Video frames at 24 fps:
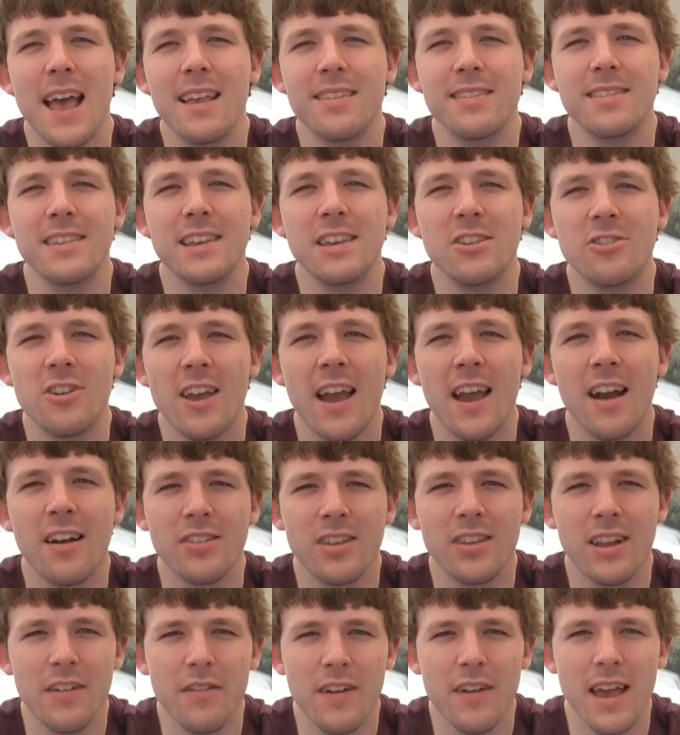
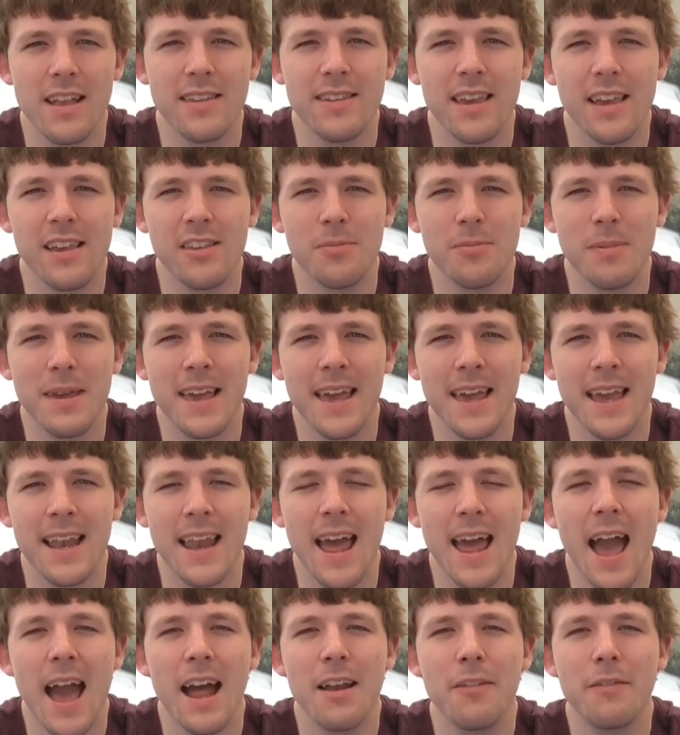SDJR7F88
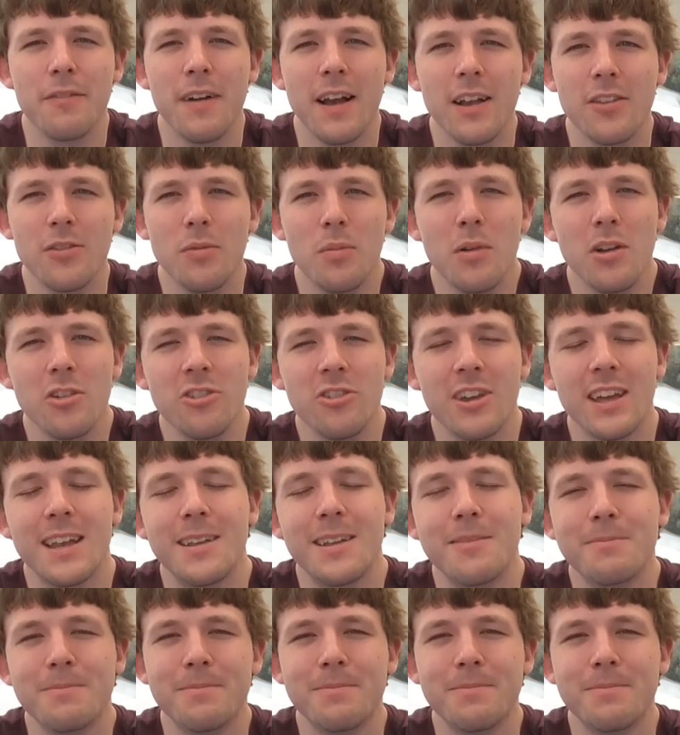speaking, and thanks for watching.